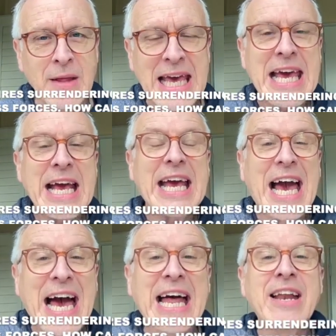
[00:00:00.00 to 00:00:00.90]
it
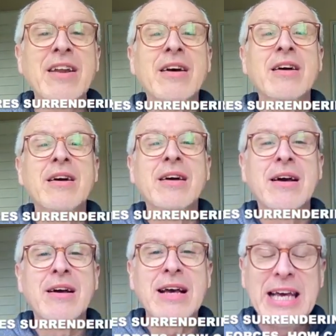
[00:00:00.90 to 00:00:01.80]
can
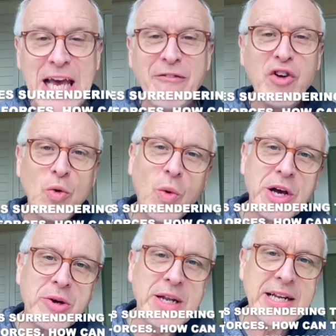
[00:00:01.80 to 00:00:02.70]
give you
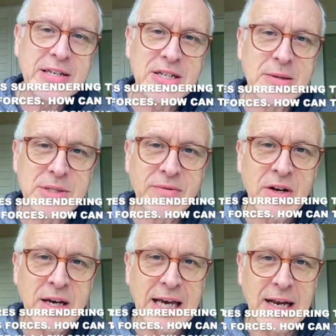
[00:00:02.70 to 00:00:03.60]
what you need in terms of
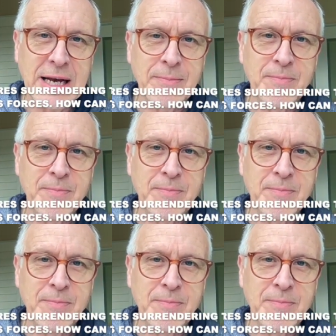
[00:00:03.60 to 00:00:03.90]
healing,